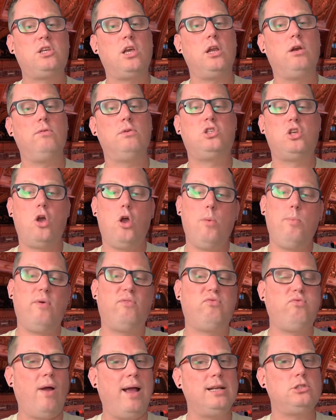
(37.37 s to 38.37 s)
going to resume
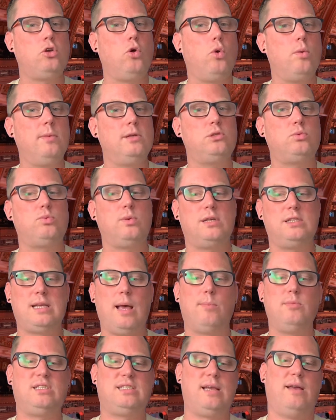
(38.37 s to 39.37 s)
with ranked tournaments for the
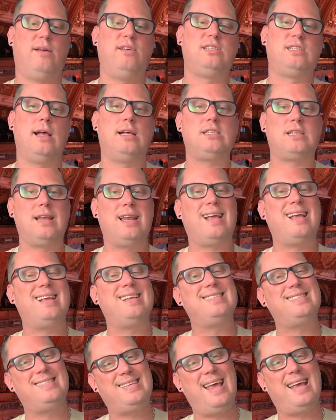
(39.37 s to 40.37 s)
Summer Series. Now it's going to
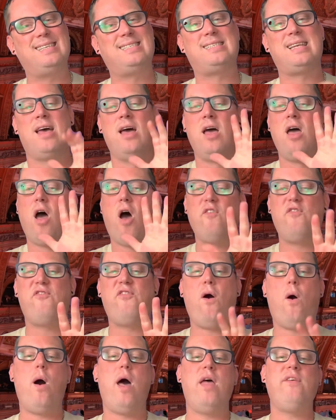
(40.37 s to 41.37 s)
consist of
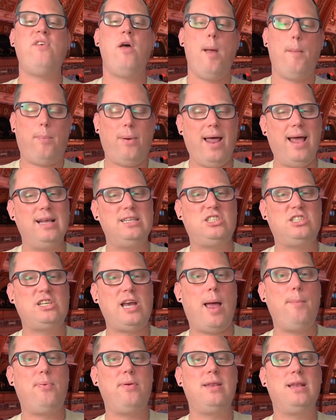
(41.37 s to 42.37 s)
5 Players
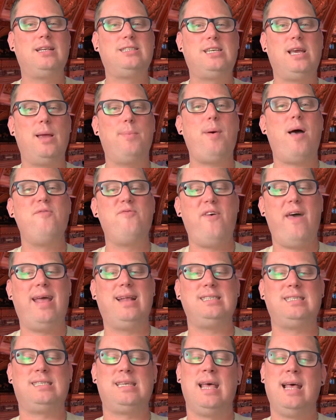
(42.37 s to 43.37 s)
Championship
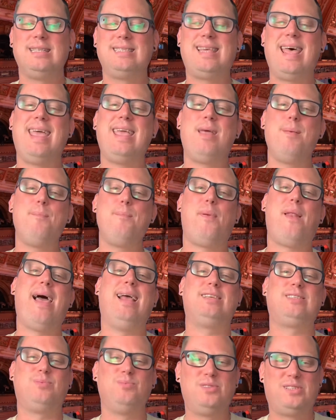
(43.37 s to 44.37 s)
events taking
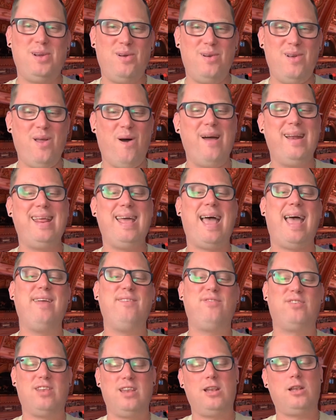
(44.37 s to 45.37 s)
place from July the 8th
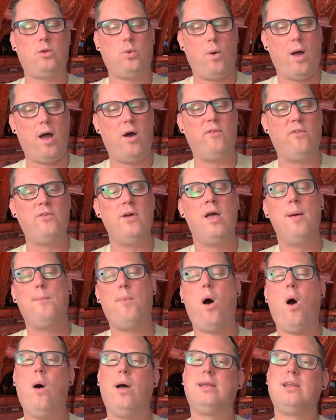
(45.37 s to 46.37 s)
to the 12th
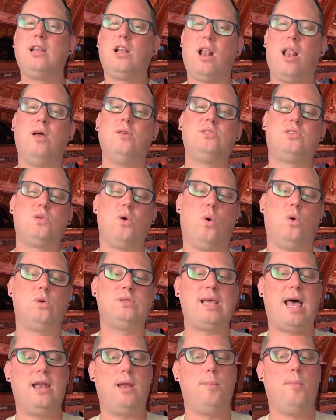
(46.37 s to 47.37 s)
behind the closed doors
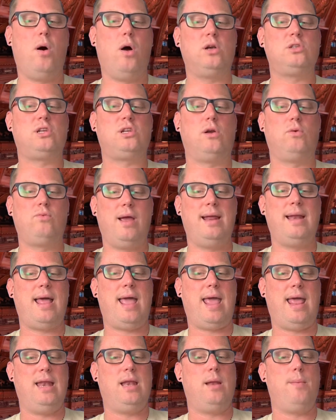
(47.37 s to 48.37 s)
at the Marshall Arena
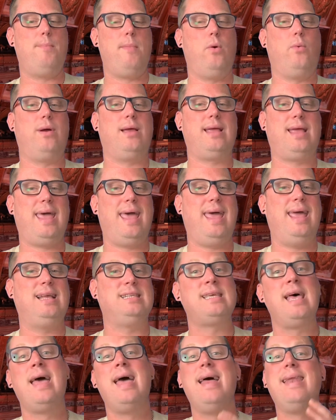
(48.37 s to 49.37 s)
in the Milton
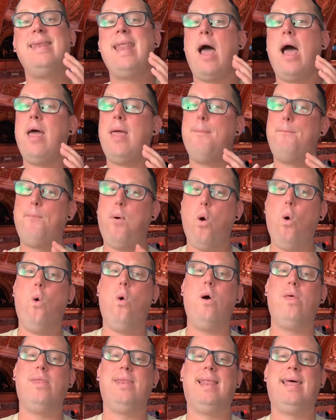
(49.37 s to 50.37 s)
Keynes. Now
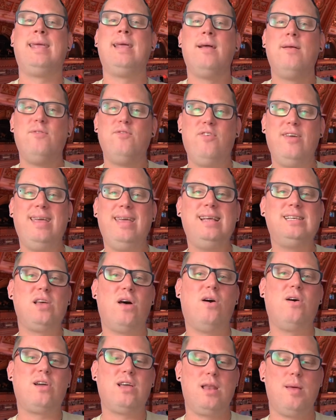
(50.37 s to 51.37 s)
importantly, these
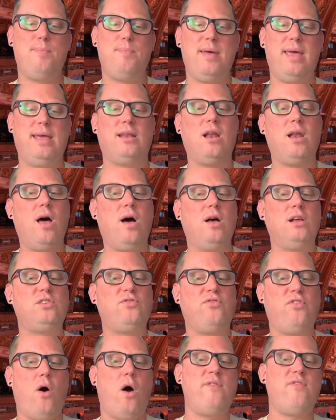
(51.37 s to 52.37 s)
are going to be the last
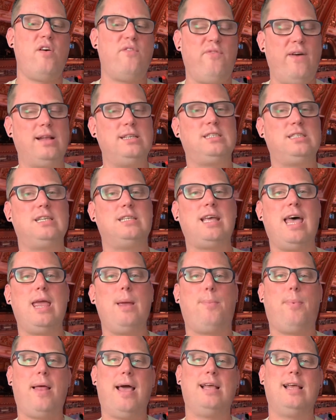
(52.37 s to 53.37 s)
5 events to
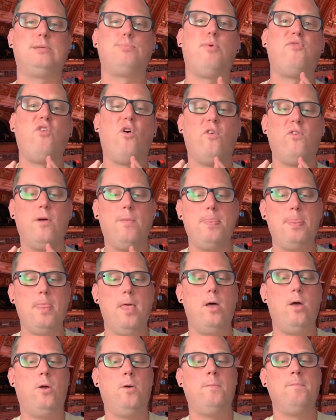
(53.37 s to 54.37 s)
take place before the
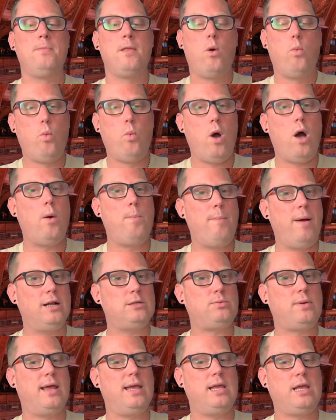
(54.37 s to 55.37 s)
new World
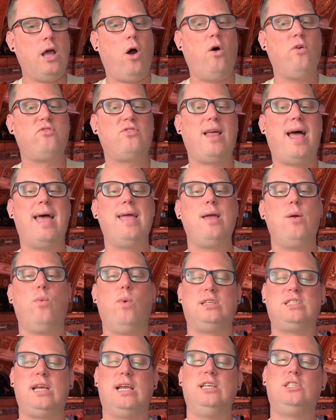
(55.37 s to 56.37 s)
Matchplay cutoff date,
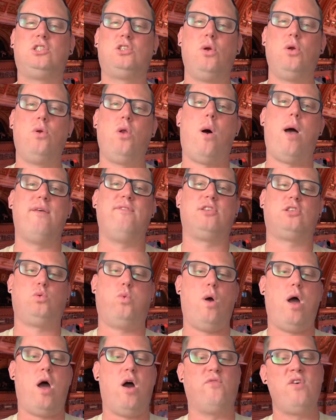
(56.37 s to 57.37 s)
which is July the
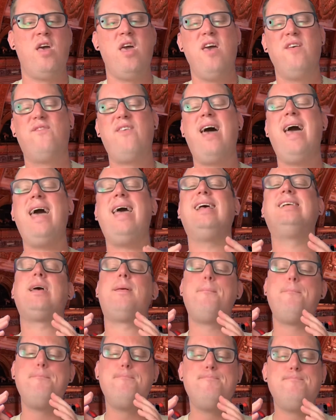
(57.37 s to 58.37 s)
12th. There is a
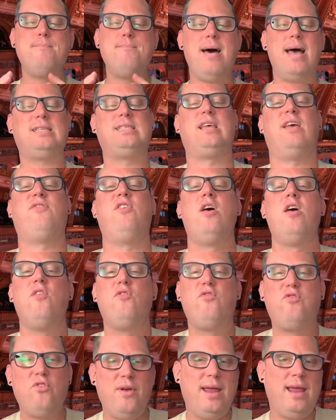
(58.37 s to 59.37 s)
massive
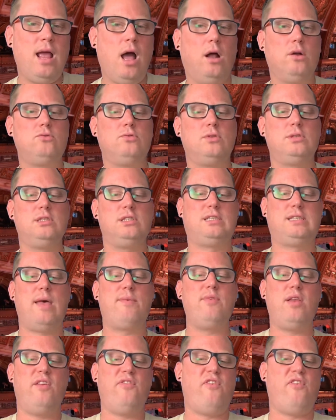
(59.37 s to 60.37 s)

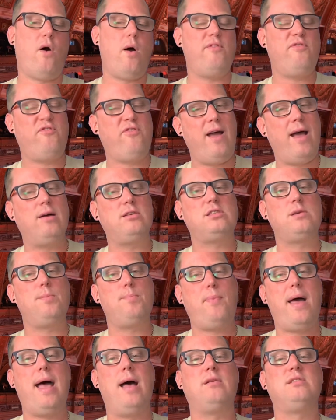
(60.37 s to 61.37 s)

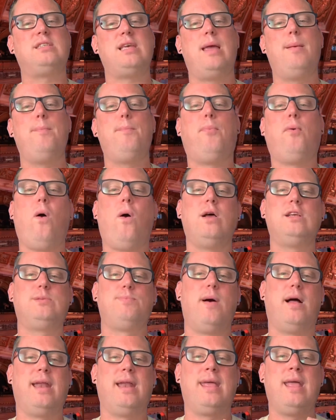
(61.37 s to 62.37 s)
£375,000 in prize
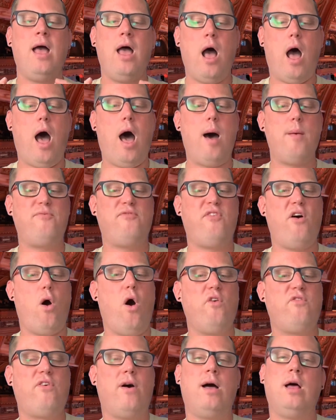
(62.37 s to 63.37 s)
money up for
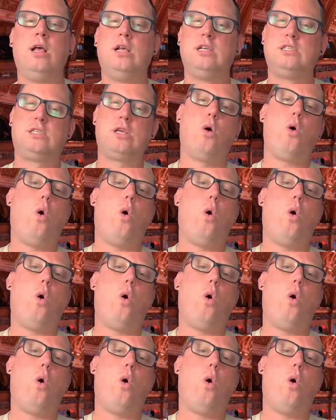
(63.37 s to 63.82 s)
offer. So